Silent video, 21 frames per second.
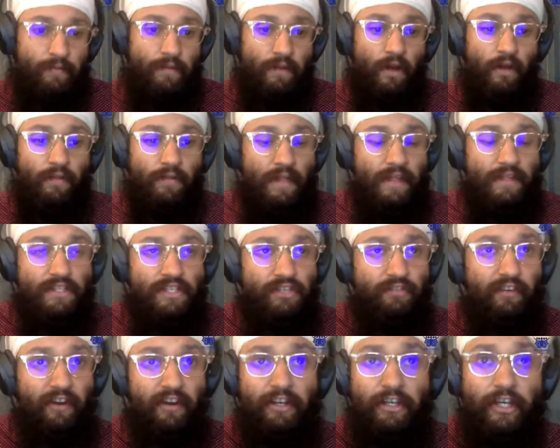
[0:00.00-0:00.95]
No, that's
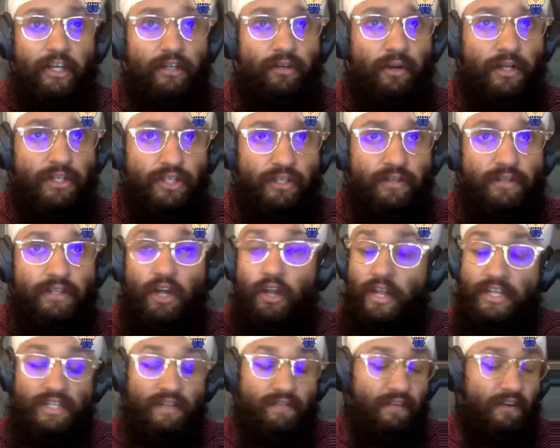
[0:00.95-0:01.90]
a very good question.
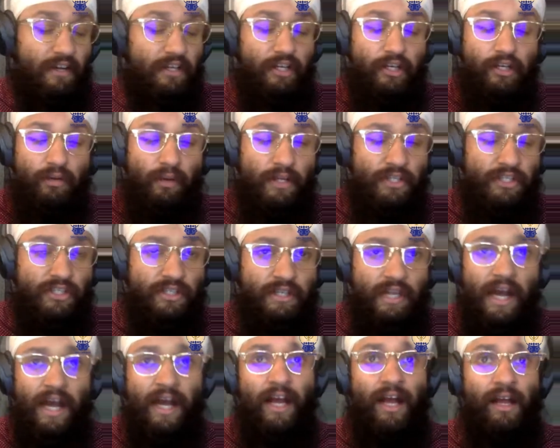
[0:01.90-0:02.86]

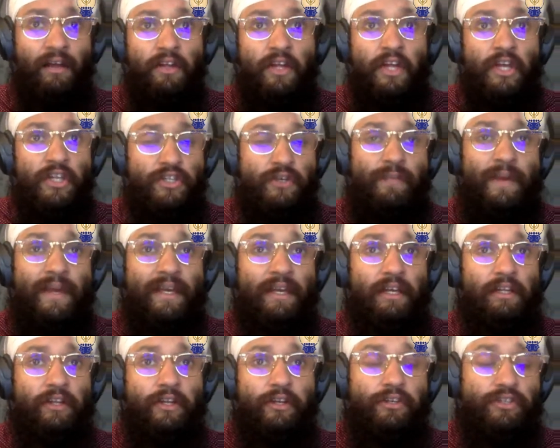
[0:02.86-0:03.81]
To make
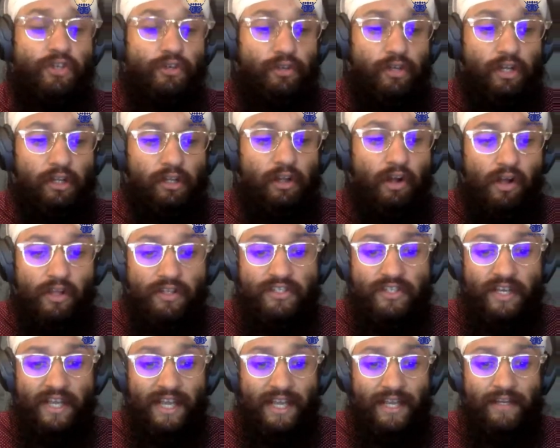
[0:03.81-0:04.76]
it clear, so
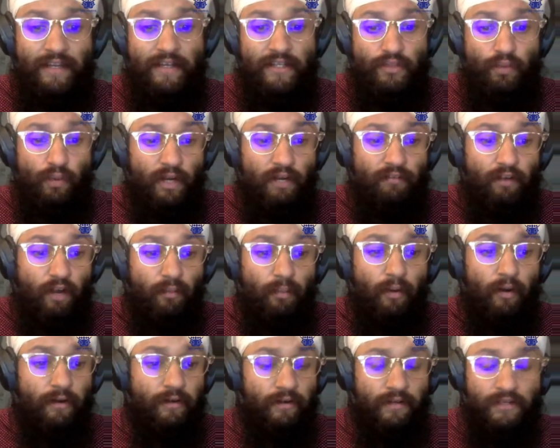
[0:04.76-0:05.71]
Khalsa Aid is one of our
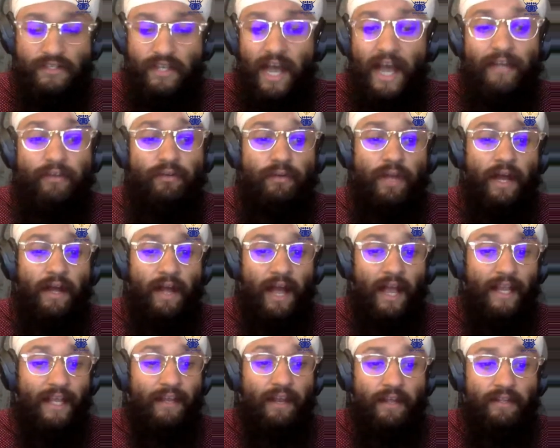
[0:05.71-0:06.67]
partners. I
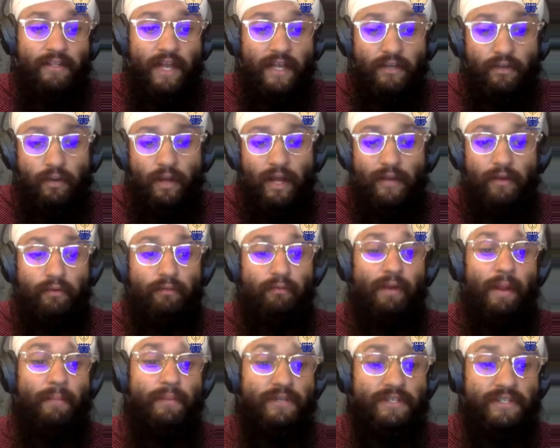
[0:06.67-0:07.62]
don't
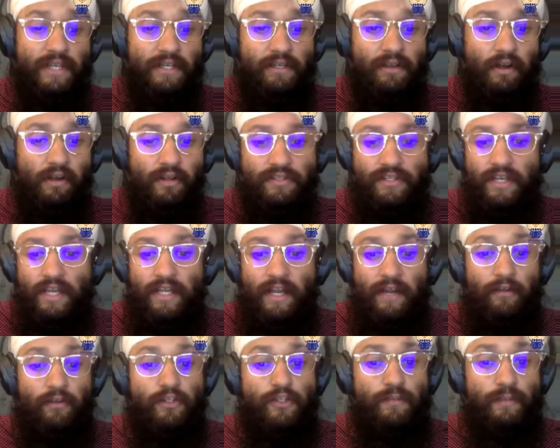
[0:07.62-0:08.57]
represent Khalsa Aid.
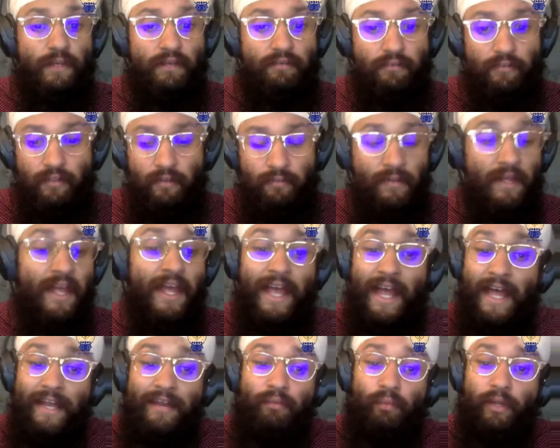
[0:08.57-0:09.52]
I don't speak for them,
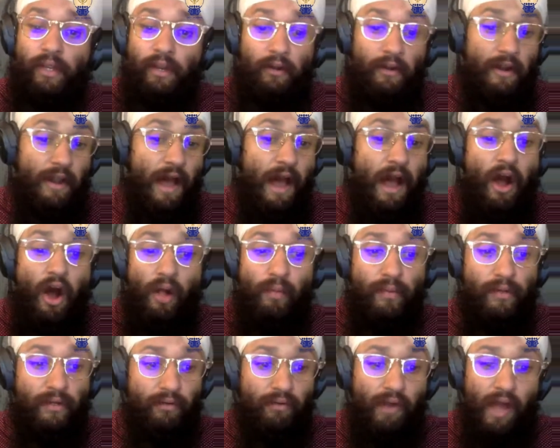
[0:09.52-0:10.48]
and we are not
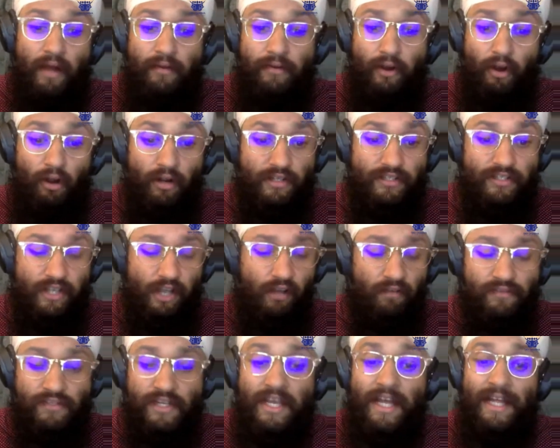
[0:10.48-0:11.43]
on the ground
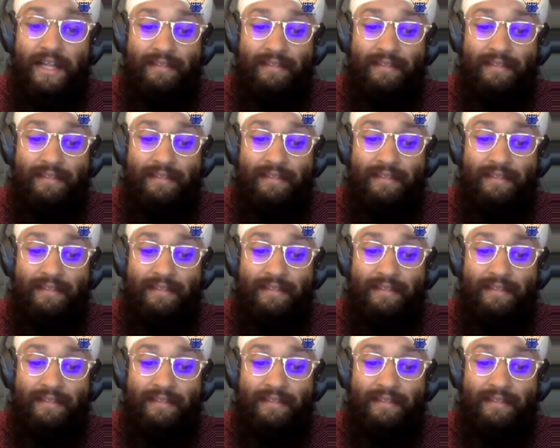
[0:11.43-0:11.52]
ourselves.